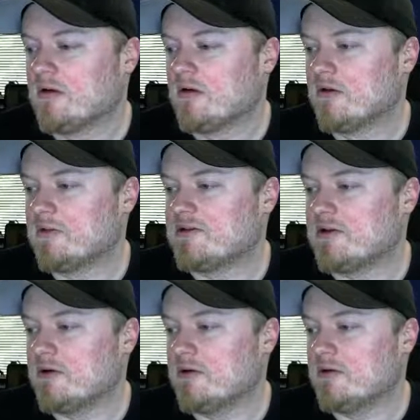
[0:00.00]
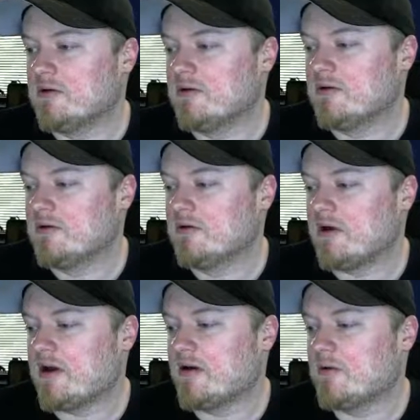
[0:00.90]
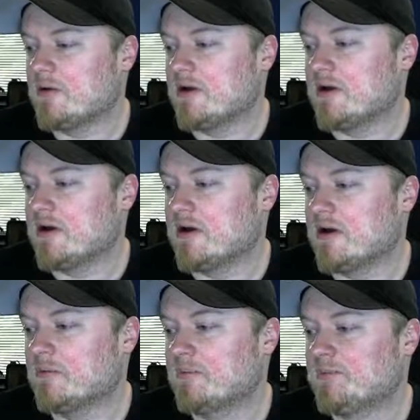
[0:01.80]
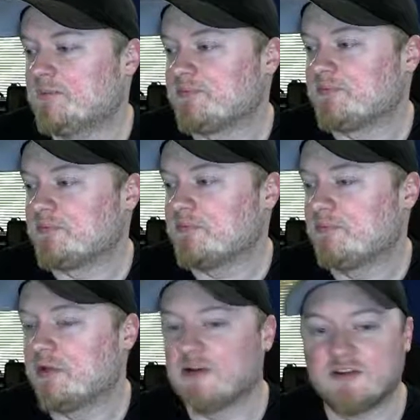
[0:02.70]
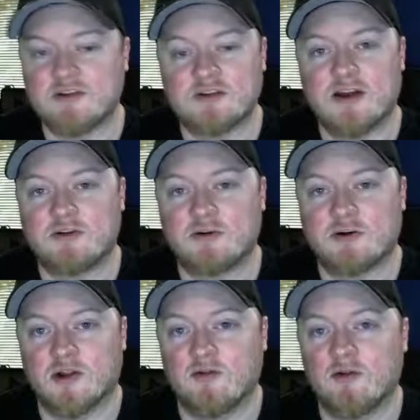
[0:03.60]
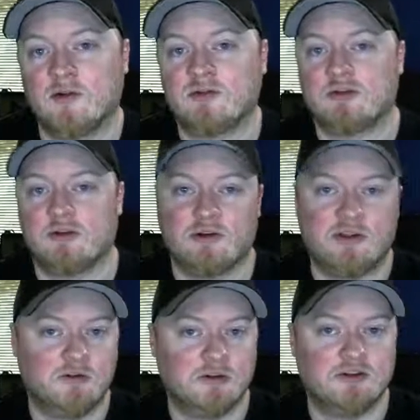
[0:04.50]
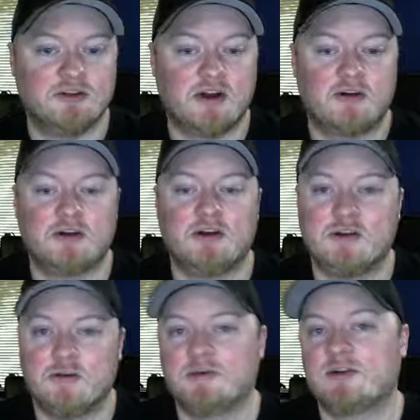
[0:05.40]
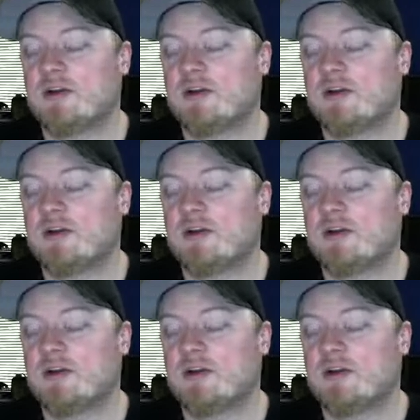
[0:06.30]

show you how we place this actor in a level so that a level designer can use it.